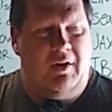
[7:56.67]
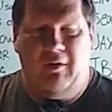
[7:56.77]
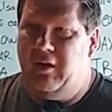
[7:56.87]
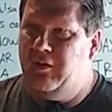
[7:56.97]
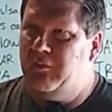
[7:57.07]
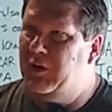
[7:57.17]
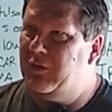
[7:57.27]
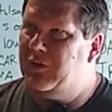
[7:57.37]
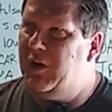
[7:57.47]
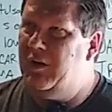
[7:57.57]
And
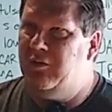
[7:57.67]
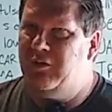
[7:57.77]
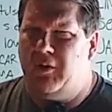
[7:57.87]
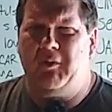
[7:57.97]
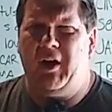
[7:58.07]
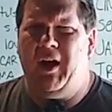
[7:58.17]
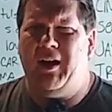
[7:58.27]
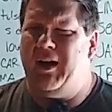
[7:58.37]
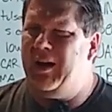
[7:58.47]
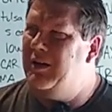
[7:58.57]
you're saying, some
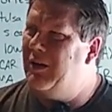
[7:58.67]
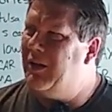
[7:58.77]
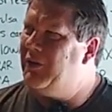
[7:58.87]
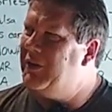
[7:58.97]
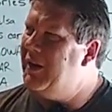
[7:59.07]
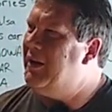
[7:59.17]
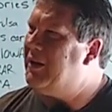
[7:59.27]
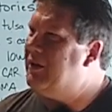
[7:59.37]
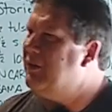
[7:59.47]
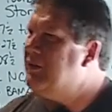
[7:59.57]
guy? I thought they
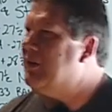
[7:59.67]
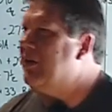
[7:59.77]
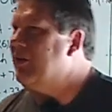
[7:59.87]
had a good